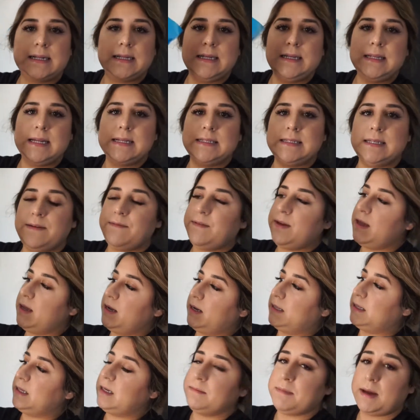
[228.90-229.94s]
clean the
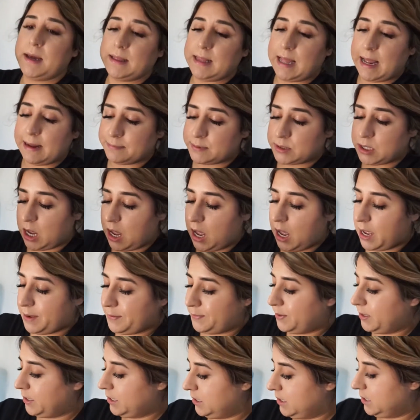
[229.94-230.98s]
TV, clean my
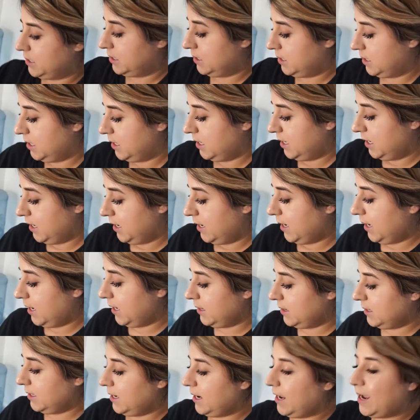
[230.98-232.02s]
laptop.
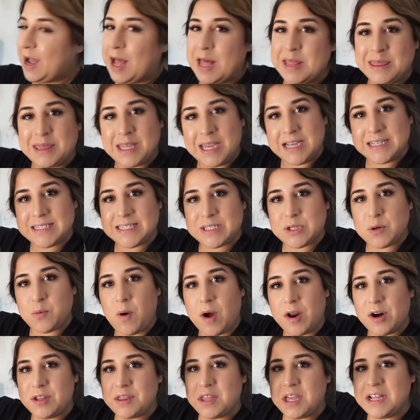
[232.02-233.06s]
And then I got this to
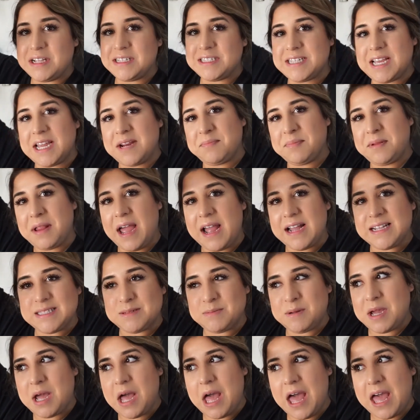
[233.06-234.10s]
water the inside plants
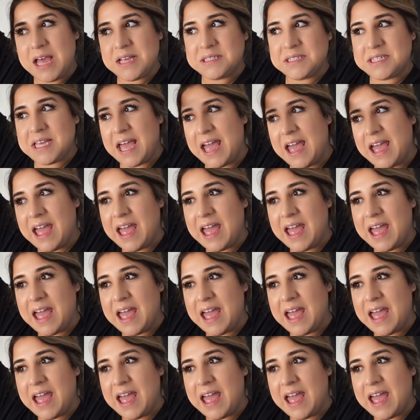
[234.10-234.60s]
because